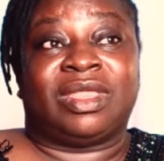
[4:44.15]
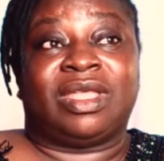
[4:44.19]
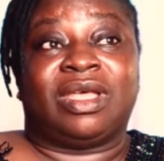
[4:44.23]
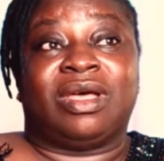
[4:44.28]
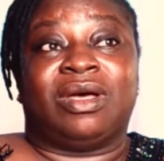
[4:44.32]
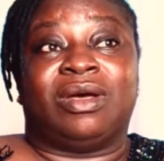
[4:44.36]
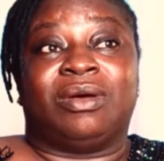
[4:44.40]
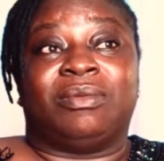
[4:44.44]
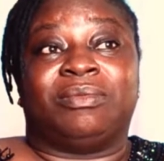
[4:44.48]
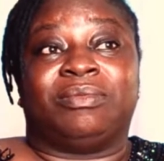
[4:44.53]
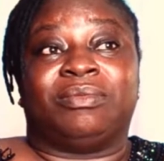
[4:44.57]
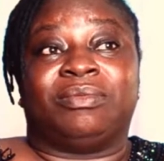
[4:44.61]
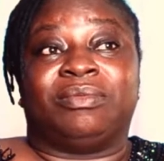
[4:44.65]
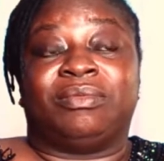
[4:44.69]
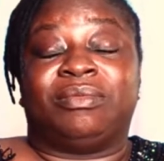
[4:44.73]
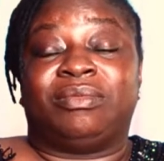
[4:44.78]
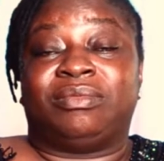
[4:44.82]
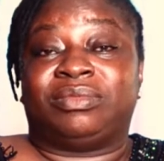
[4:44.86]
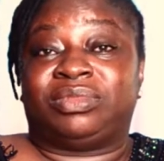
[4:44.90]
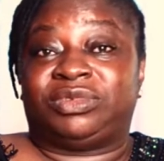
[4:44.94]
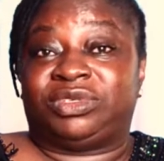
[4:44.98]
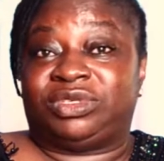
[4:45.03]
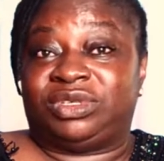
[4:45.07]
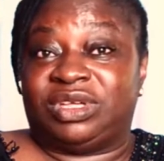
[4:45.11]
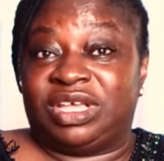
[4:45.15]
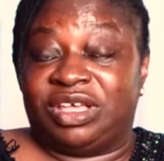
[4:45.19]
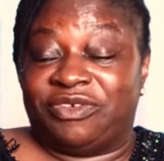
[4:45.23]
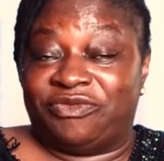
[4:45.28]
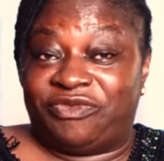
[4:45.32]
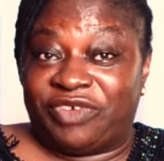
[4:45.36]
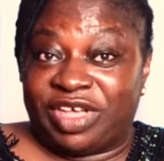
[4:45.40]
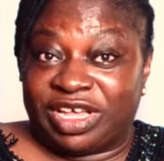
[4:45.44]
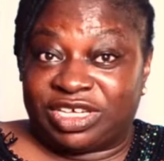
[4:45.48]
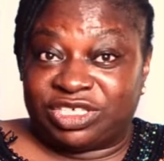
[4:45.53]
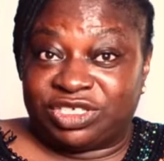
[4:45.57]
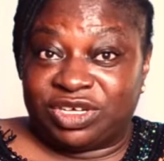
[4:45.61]
um,
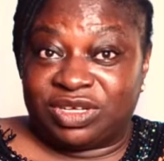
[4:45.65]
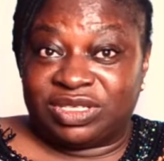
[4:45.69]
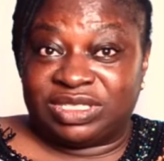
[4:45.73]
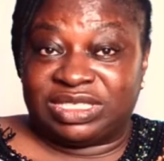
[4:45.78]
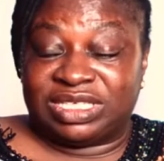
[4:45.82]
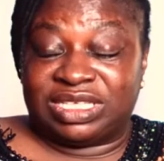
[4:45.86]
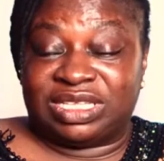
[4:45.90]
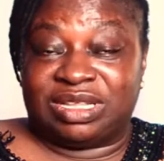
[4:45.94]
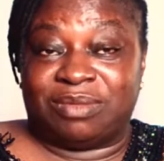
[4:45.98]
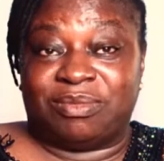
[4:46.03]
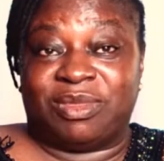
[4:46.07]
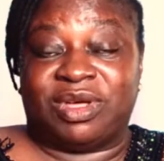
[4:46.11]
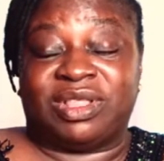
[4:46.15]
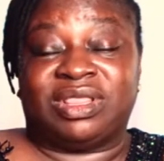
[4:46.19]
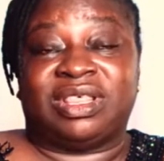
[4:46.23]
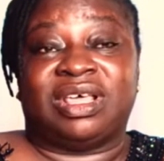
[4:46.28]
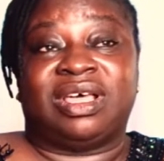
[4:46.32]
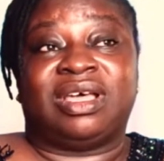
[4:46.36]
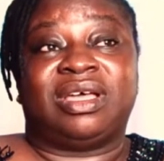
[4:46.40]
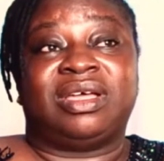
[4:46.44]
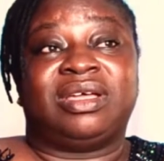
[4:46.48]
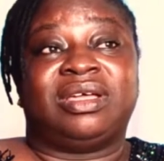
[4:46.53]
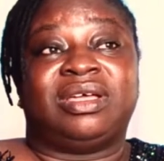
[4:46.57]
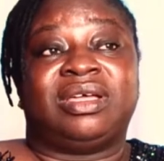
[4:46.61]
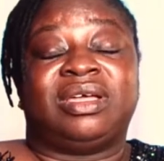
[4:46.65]
infections in the mother,